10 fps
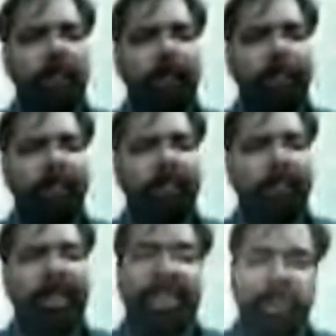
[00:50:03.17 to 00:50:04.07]

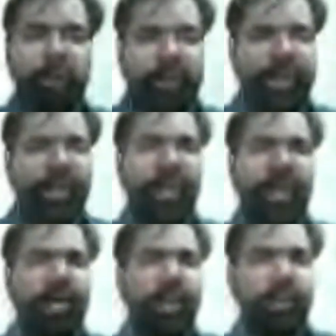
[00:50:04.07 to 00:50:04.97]
including A.K.
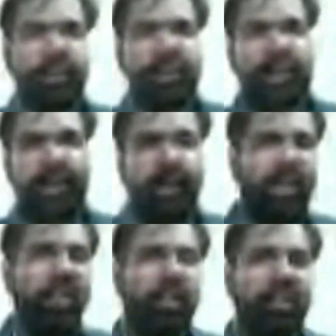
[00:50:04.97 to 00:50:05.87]
Ramanujan and
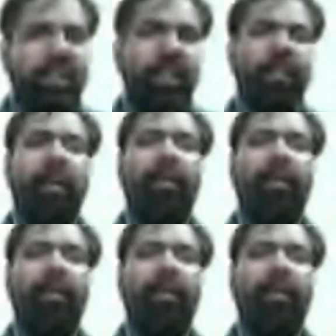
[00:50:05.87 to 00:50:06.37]
Jayanta Mahapatra.